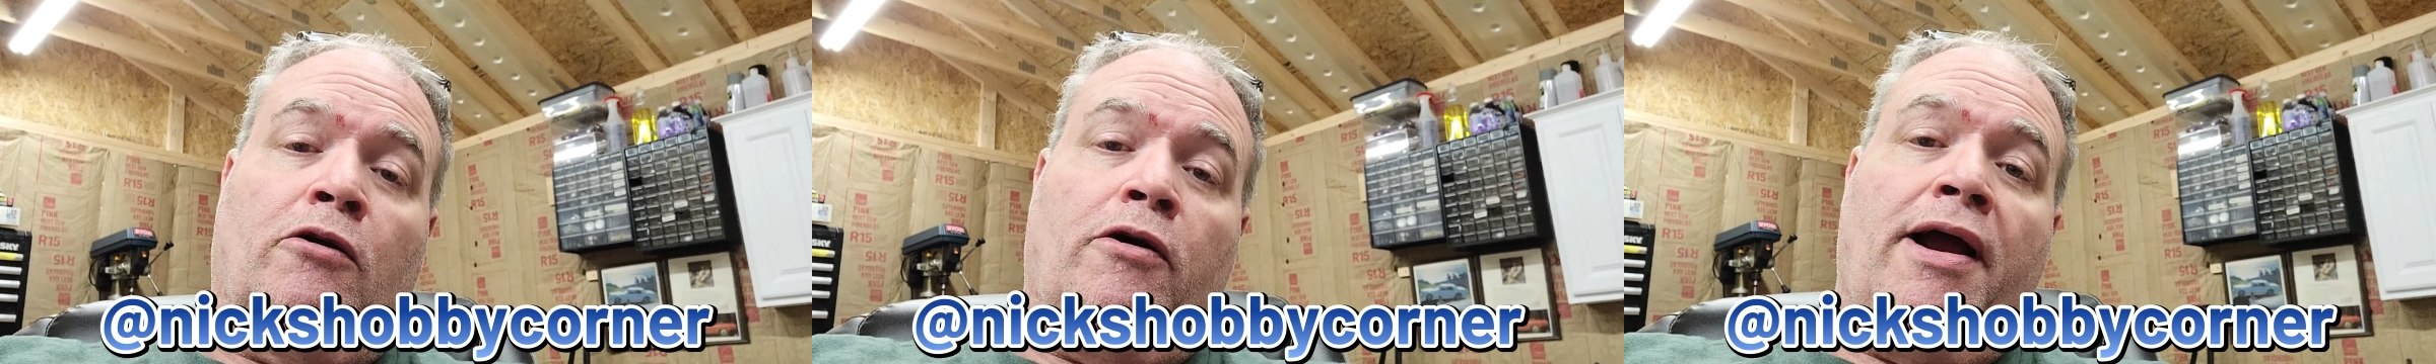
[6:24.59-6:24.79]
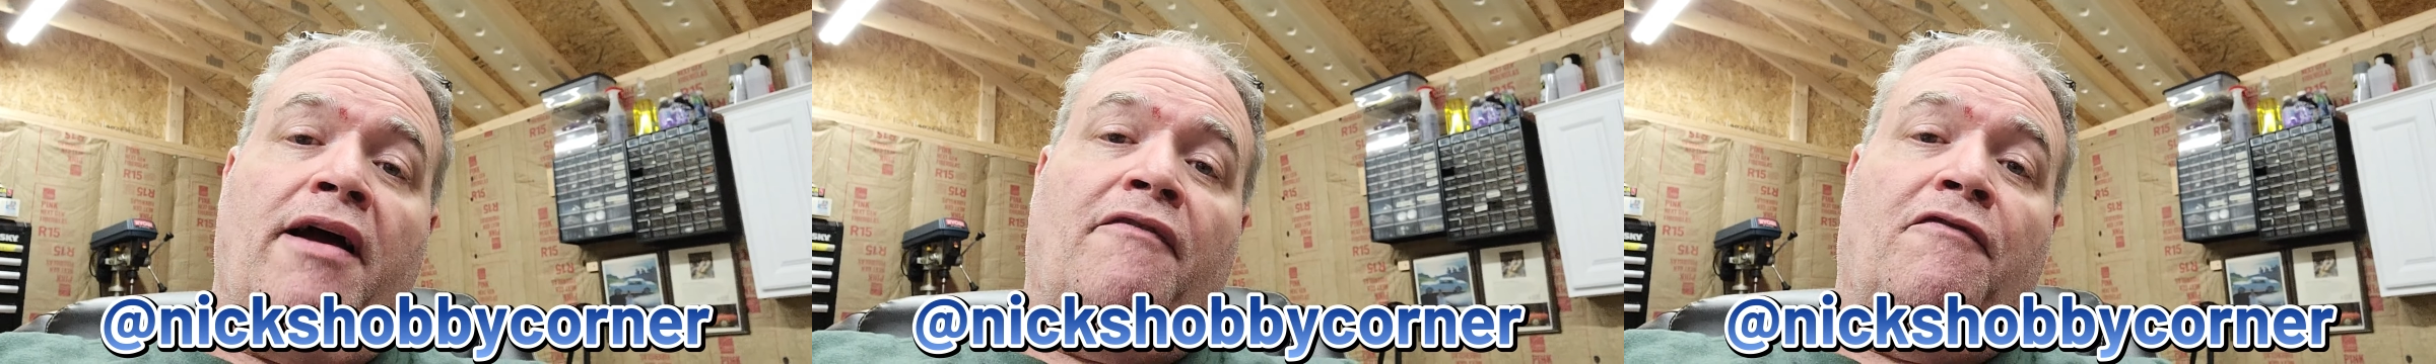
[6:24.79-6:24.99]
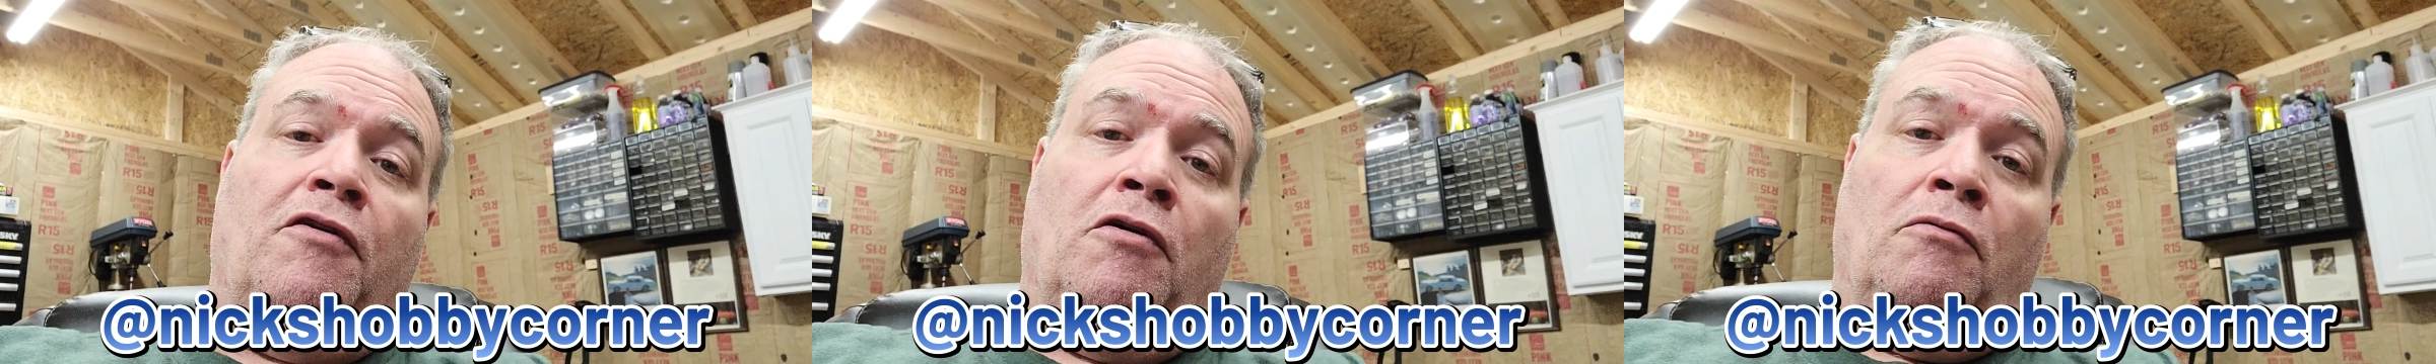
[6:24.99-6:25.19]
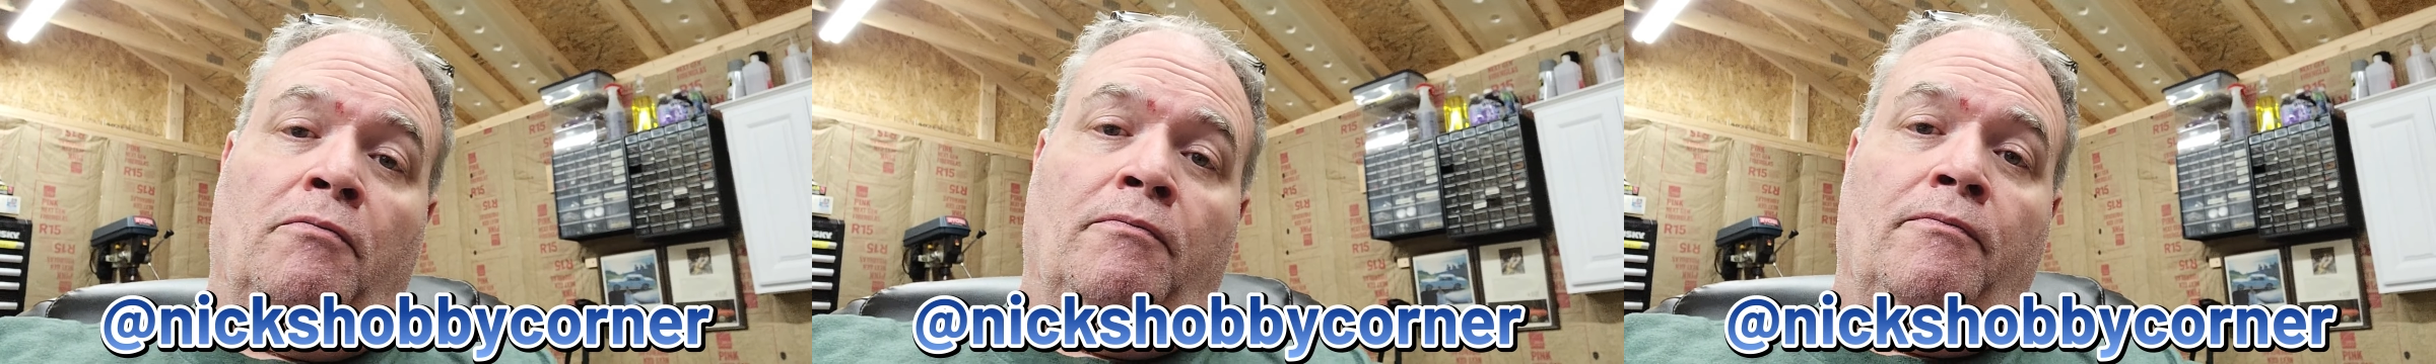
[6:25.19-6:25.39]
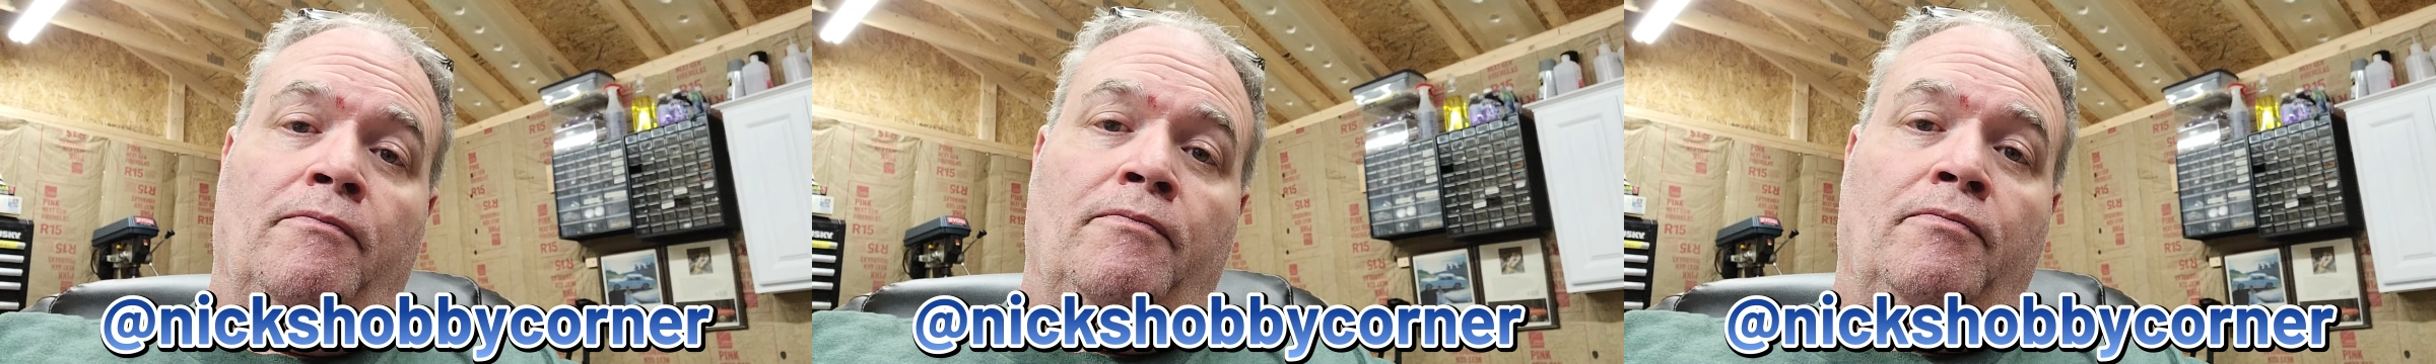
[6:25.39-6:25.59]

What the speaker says: craft foam,